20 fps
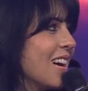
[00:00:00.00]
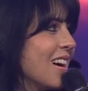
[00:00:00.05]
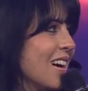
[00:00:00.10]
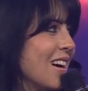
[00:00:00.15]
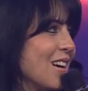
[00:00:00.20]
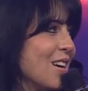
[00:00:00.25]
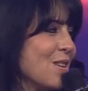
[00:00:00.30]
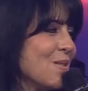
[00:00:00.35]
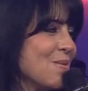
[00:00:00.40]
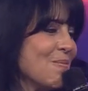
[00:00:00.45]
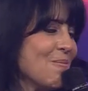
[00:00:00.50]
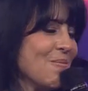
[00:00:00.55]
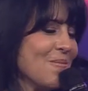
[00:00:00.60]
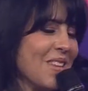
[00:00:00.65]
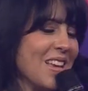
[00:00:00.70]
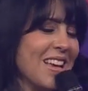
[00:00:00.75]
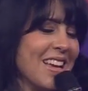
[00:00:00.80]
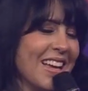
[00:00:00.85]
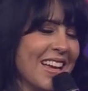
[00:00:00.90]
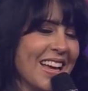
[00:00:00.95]

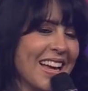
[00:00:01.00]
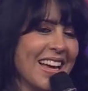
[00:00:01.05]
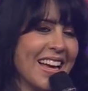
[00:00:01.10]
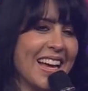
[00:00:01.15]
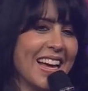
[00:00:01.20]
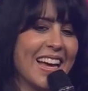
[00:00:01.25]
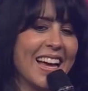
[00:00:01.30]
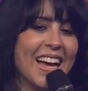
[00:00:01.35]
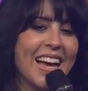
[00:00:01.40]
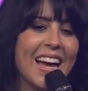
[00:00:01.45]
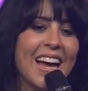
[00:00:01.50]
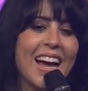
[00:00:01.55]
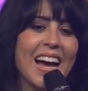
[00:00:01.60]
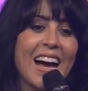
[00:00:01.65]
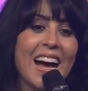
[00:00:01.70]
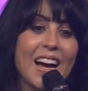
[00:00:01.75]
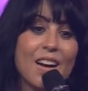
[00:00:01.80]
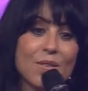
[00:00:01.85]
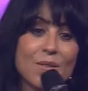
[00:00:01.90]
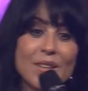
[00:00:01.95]

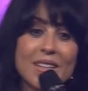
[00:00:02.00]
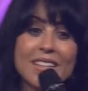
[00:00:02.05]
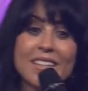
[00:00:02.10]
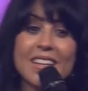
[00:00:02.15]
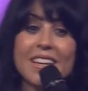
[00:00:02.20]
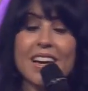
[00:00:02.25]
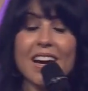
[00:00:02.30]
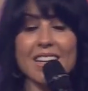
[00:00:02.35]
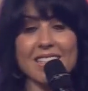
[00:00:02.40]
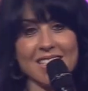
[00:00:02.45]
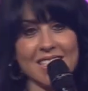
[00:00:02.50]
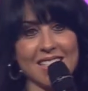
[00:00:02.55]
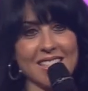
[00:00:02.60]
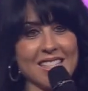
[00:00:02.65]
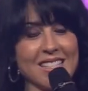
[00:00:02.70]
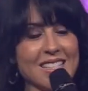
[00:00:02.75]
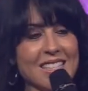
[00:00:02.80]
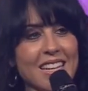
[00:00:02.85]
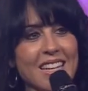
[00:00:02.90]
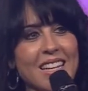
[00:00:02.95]
I really got to
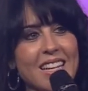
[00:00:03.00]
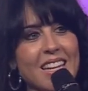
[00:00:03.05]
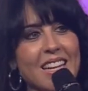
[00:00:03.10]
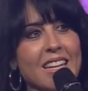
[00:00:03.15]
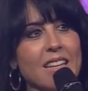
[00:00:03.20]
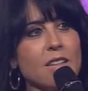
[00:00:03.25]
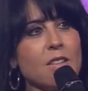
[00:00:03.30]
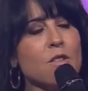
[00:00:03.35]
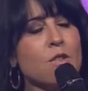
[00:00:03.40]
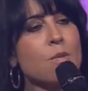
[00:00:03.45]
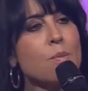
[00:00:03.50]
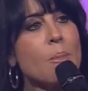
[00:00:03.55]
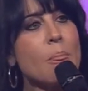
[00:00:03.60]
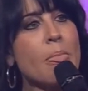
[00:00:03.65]
study, and